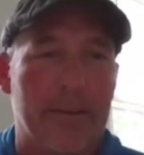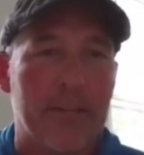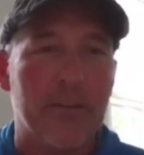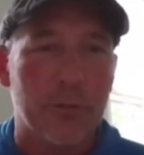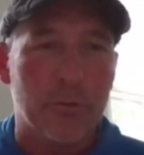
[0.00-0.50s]

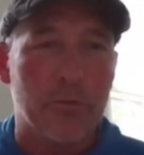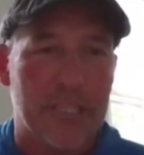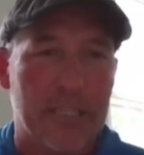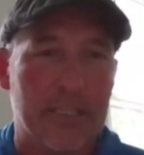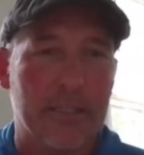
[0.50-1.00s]
in your
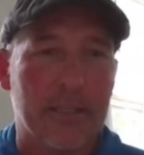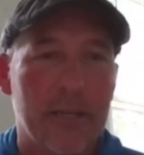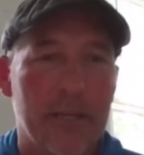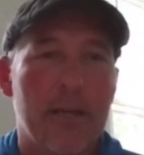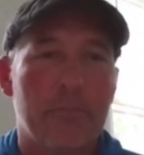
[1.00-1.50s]
routine
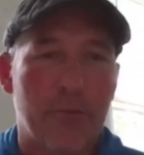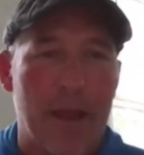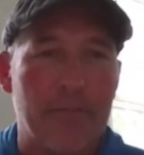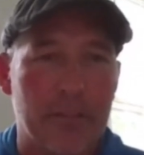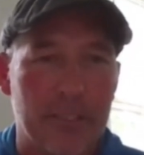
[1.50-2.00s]

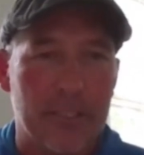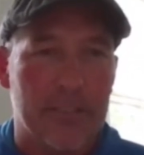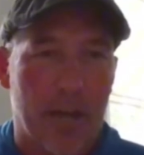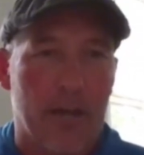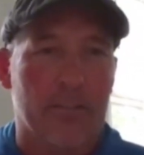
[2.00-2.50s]
privately
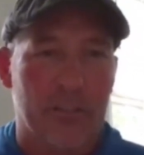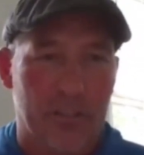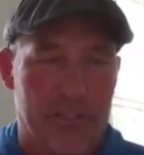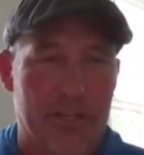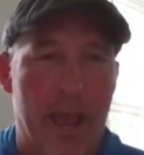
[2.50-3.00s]
to us as a
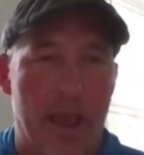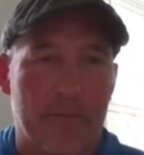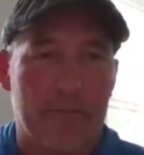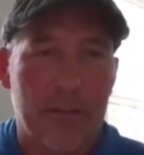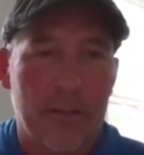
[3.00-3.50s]
staff.